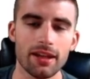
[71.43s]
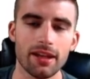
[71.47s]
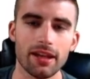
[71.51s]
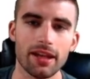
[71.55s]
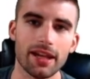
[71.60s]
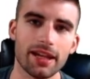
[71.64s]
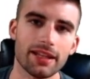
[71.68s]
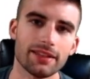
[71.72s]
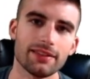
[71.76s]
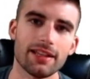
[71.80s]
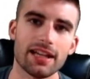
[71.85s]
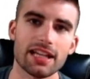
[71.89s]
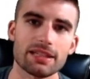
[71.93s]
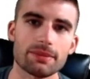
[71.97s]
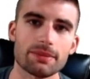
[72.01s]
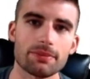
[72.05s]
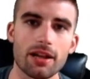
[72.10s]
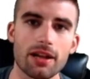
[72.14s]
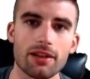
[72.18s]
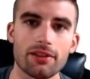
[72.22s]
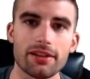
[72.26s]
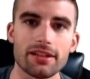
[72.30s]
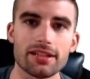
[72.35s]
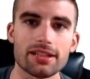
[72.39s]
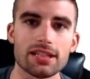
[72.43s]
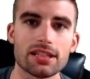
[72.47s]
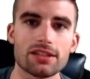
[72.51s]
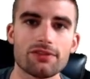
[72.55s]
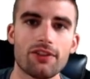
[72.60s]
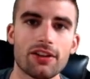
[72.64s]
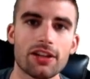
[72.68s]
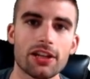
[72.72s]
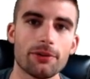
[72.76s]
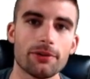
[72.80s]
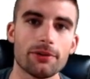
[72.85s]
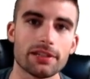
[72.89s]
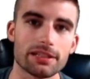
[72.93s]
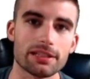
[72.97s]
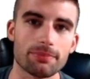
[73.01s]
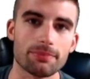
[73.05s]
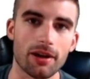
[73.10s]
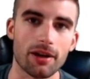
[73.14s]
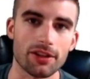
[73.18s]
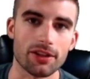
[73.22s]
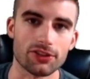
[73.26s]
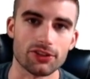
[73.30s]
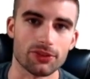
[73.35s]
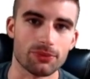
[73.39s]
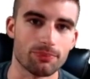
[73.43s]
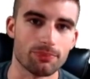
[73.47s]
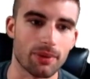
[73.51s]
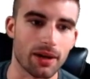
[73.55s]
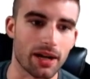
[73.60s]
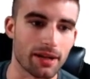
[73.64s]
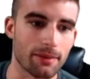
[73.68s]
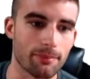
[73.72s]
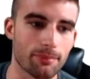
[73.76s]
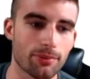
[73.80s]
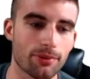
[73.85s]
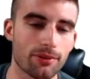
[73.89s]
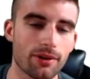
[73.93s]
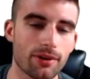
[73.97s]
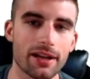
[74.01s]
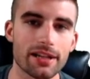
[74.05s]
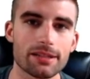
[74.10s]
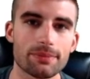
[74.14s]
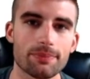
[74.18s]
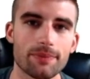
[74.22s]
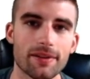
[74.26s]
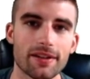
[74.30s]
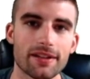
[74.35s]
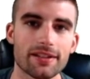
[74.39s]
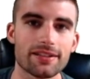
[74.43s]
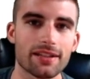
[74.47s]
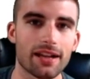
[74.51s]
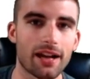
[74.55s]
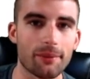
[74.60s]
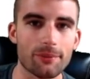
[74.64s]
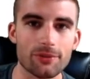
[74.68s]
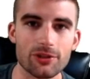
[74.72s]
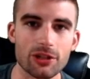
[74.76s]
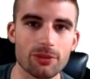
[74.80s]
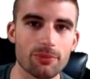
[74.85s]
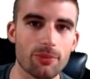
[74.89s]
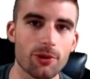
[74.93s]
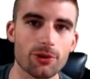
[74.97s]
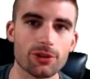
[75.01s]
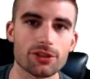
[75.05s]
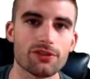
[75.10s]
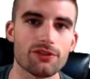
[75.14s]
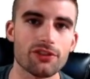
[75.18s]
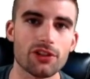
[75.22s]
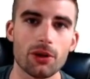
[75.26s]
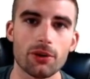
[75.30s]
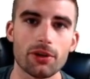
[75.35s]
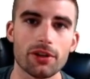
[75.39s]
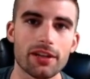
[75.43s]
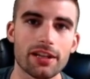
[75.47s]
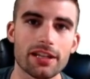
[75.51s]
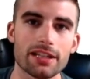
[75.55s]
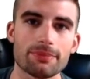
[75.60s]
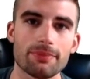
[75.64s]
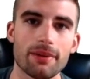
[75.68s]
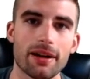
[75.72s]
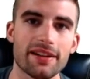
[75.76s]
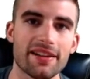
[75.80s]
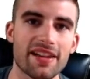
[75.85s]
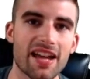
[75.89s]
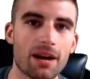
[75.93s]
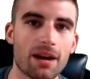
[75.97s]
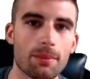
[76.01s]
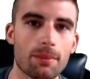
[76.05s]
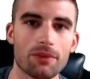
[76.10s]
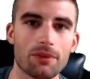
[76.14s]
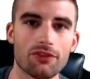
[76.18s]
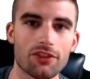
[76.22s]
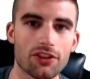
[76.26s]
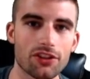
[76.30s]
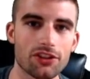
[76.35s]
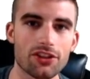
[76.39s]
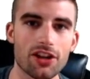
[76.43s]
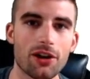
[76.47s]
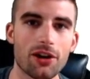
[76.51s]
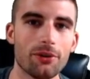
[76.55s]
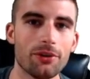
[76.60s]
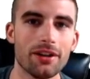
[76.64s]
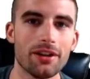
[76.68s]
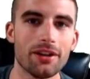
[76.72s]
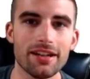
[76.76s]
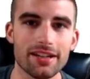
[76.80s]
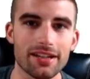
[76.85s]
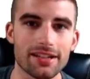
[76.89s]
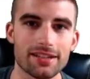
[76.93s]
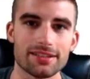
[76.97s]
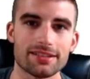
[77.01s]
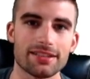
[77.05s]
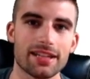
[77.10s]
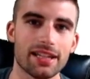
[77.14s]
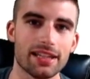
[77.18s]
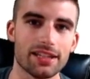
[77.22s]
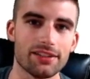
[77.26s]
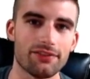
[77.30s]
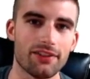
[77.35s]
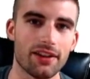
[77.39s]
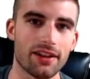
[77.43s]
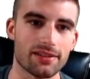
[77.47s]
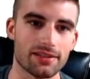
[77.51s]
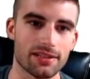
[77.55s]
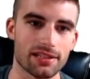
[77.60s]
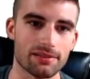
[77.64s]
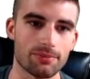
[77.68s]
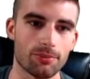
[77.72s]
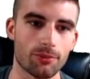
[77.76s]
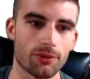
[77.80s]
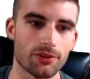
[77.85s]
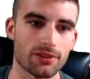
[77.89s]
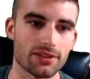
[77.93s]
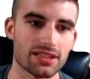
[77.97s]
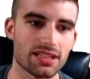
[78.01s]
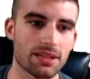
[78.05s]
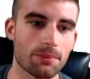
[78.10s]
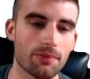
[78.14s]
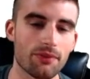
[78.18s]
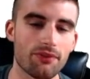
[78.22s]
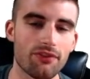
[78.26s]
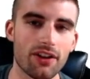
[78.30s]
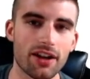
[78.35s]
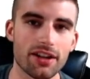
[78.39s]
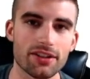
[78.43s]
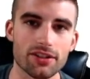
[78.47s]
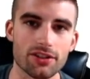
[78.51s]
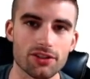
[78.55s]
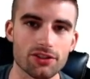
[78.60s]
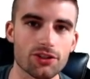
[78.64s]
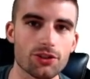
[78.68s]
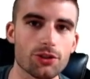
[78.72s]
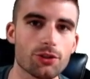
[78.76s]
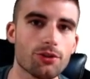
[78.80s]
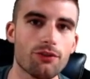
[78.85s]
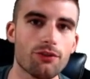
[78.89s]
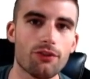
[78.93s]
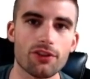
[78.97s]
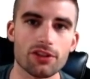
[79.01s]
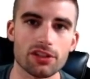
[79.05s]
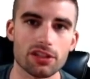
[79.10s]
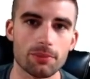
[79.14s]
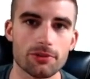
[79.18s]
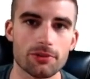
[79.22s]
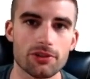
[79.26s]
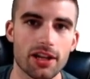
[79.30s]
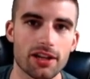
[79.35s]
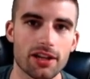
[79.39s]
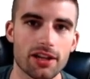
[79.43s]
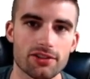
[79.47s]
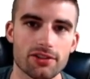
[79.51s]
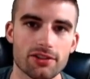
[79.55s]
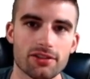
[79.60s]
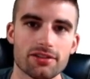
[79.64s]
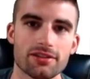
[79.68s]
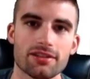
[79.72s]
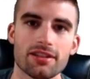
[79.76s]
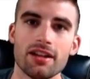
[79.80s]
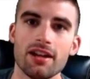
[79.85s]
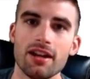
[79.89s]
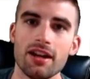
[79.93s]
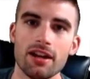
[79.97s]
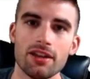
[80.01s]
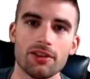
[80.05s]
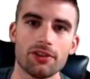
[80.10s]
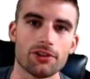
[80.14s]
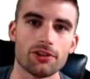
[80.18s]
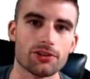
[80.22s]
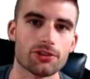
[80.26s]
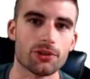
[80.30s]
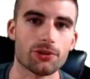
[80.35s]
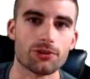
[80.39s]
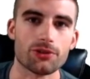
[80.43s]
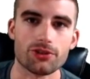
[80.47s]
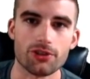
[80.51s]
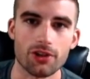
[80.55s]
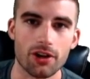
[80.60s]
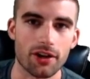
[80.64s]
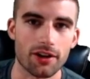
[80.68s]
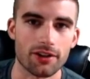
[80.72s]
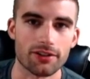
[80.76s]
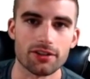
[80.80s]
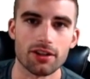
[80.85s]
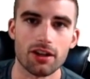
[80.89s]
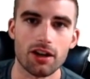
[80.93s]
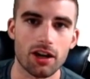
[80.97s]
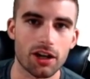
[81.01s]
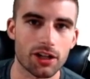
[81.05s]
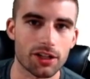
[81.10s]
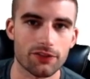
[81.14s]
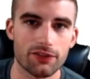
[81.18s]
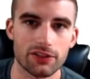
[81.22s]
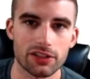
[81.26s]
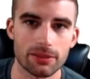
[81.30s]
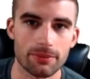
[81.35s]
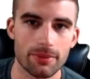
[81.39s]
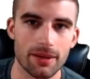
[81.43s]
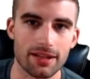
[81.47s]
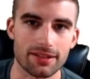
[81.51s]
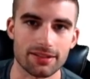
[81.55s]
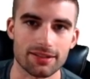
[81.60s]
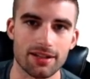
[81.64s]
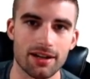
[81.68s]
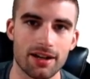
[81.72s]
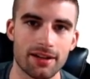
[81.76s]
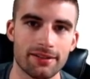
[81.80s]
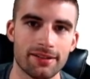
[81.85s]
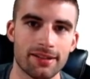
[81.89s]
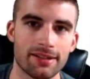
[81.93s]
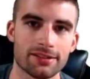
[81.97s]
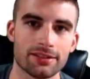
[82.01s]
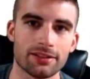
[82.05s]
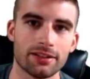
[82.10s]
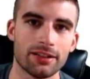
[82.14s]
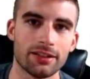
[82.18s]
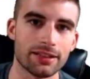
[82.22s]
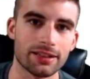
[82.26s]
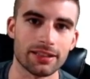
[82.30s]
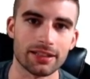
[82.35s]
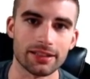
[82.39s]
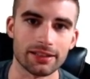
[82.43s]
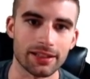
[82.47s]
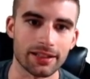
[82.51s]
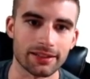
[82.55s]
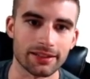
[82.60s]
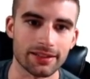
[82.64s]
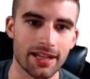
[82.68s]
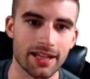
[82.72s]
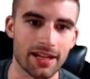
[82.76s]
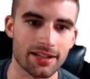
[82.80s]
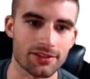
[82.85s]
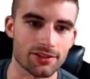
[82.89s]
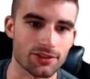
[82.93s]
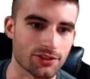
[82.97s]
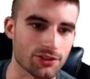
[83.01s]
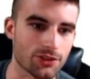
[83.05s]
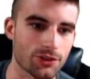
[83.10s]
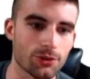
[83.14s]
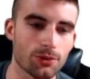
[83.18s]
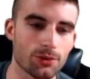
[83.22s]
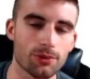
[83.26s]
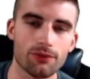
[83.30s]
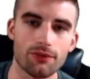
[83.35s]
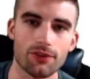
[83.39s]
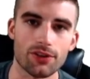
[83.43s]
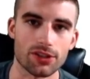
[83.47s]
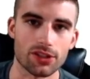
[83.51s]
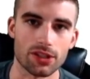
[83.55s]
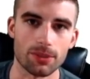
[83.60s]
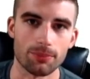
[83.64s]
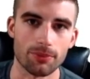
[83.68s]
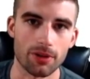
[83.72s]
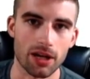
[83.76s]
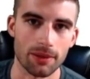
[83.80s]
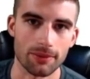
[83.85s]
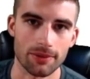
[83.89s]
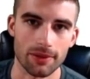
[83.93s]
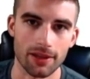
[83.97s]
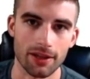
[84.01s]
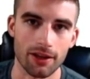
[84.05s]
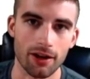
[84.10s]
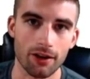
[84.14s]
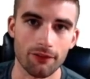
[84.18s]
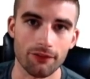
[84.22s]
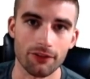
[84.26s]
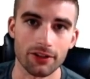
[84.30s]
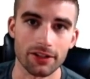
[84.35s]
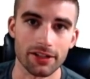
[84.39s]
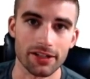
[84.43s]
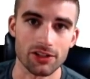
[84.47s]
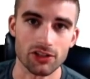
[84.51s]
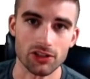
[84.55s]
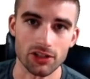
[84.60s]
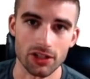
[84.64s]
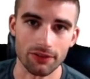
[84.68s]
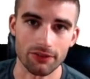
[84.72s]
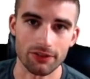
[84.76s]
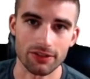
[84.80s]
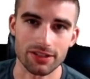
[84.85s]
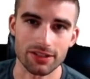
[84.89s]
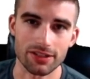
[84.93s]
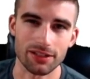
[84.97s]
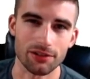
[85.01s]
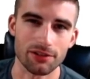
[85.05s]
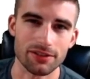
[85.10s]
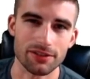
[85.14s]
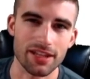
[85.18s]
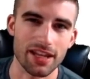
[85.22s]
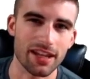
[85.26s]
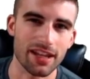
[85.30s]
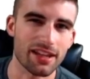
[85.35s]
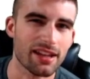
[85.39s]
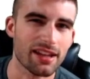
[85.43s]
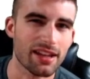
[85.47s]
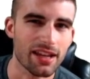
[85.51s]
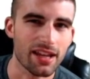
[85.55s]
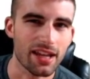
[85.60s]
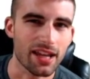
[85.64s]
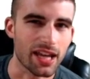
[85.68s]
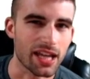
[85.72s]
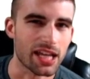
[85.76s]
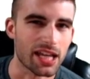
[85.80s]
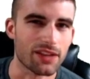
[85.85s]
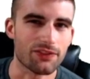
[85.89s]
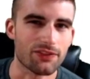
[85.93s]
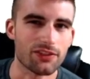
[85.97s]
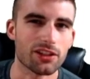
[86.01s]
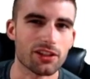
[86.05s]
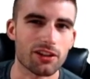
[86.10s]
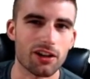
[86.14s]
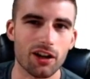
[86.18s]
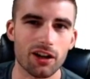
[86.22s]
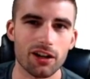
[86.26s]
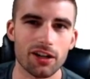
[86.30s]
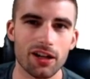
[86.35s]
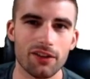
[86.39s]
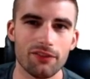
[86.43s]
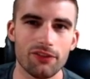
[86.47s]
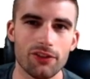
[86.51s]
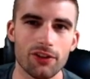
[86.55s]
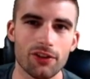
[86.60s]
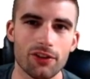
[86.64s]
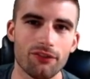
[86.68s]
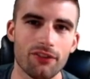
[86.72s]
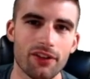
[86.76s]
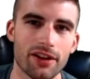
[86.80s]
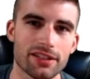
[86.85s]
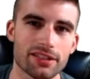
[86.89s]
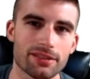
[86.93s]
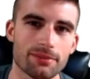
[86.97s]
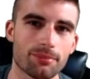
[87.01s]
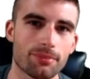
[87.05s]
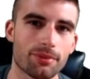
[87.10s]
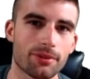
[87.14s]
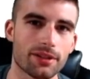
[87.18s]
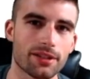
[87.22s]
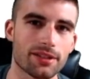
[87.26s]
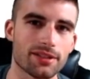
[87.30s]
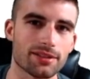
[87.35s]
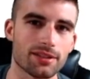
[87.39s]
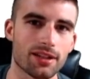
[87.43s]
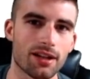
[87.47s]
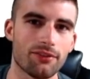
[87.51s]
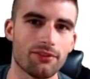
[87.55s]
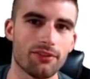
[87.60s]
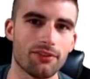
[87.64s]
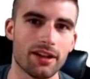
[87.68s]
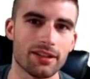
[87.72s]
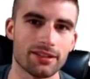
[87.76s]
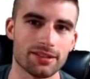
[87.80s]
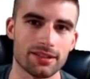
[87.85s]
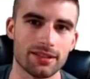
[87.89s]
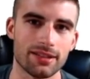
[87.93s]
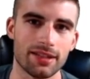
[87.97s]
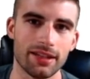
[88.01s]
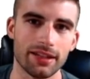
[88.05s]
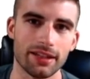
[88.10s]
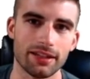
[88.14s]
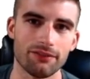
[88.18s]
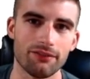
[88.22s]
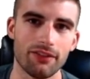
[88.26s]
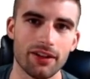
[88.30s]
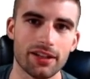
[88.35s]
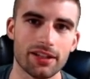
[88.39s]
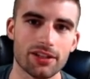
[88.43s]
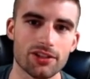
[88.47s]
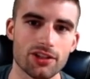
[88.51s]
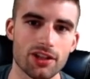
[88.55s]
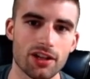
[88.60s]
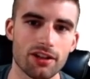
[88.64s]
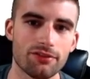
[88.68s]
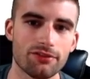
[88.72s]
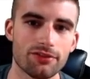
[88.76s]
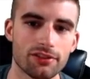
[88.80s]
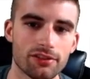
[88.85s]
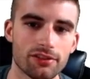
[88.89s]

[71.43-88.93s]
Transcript: And last but not least, this video is sponsored by Prize Picks. I'm sure most of you know what it is by now, but if you don't, it's Daily Fantasy Sports Simplified. Just you versus the projections. There's no sharks, 150 max contests, or anything like that. Just you versus the props that they offer each and every single day. And if you look hard enough, you can find some pretty soft lines to take advantage of.